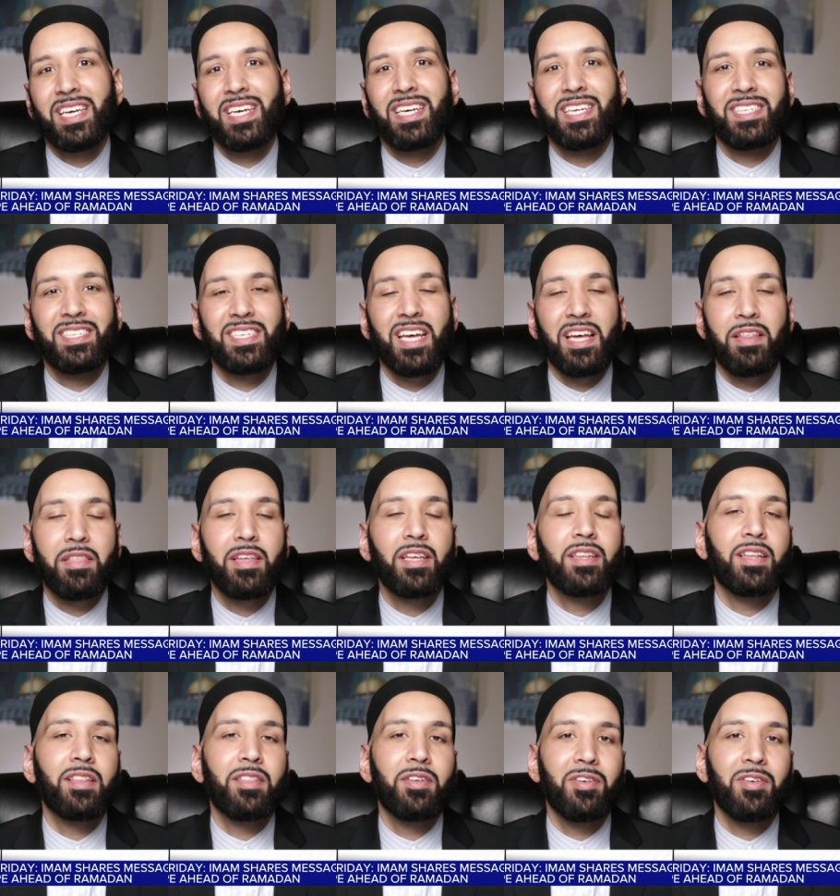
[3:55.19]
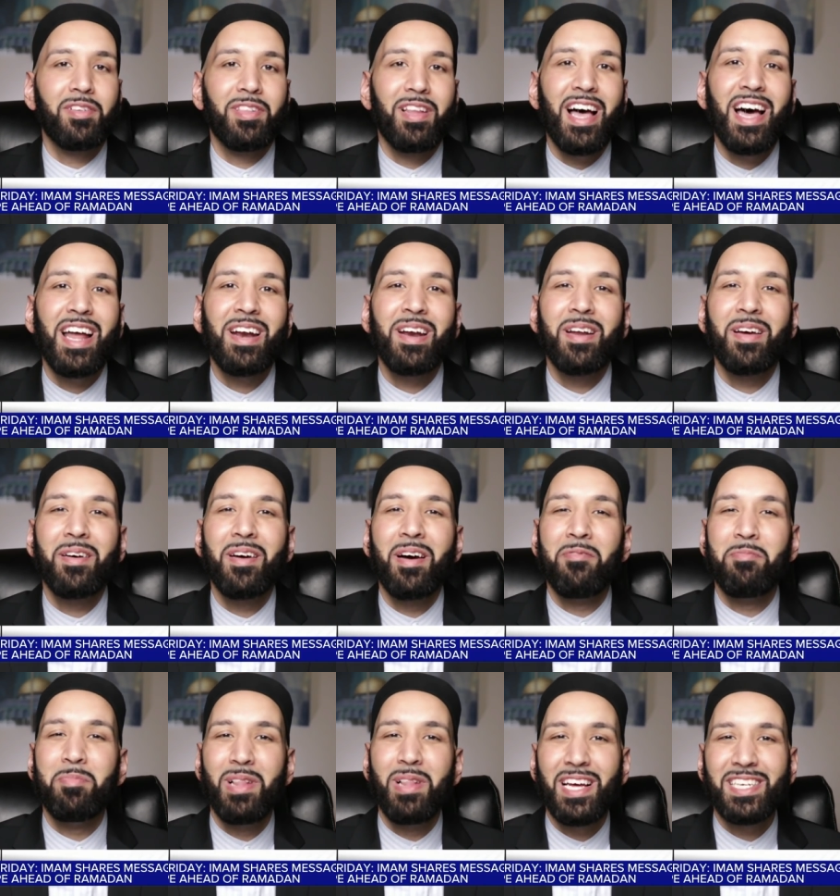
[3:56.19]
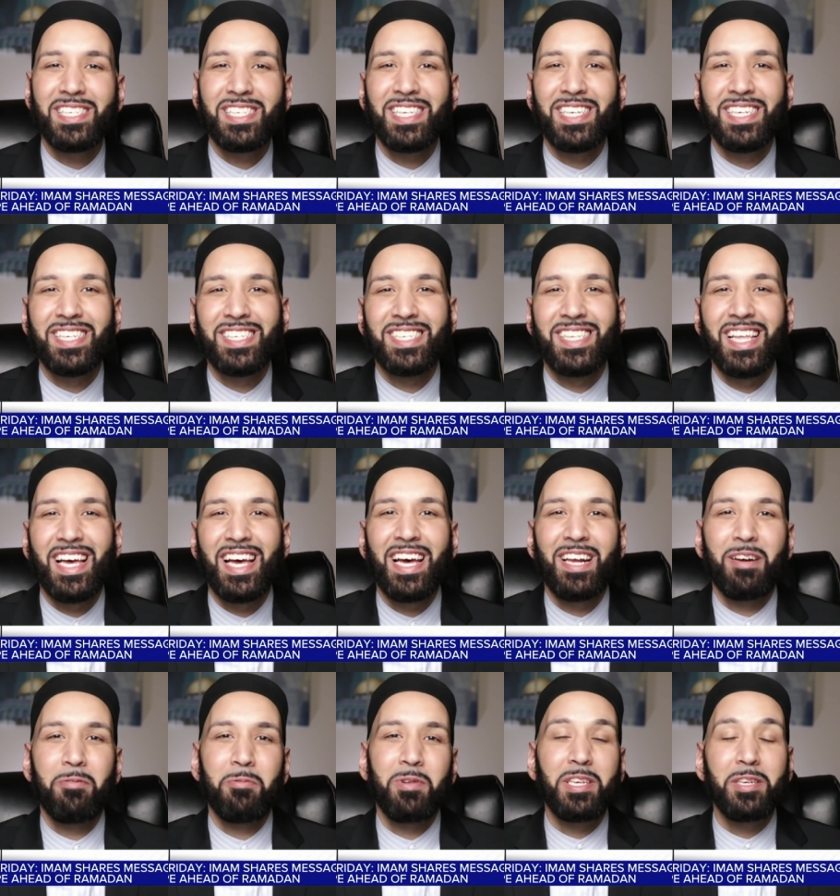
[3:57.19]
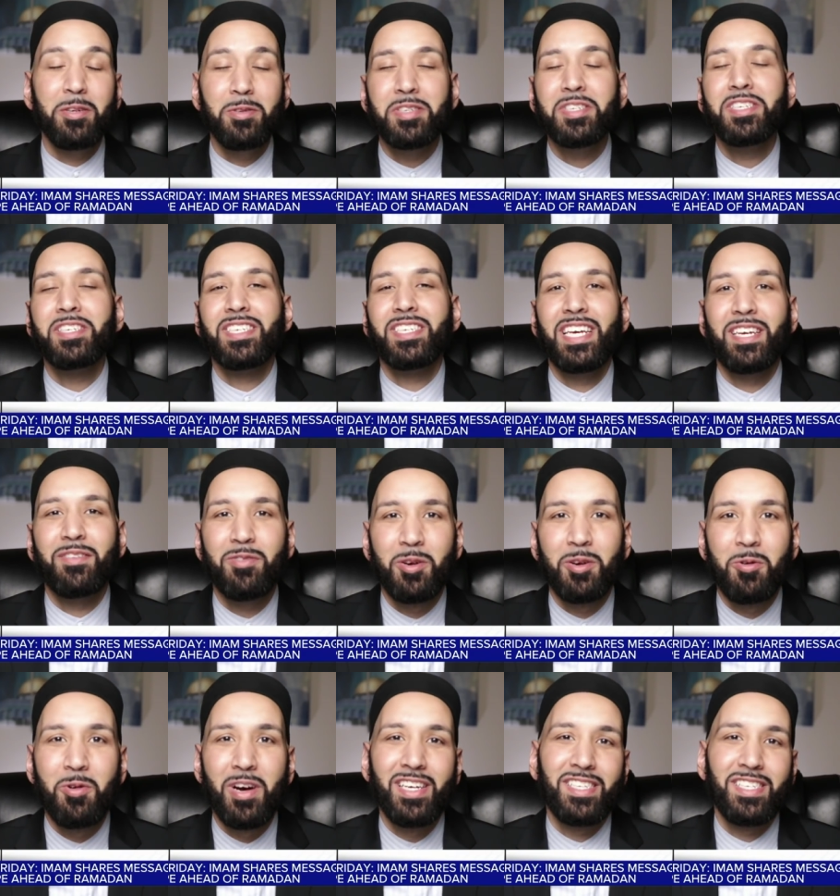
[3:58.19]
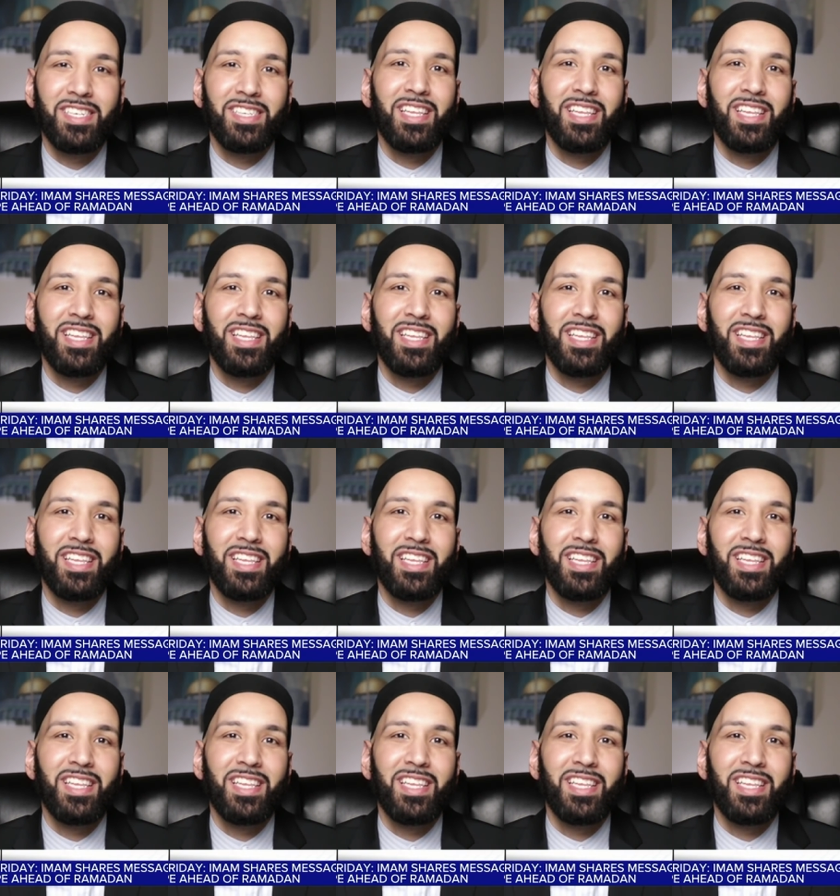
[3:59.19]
And I think that there are a lot of blessings that we used to take for granted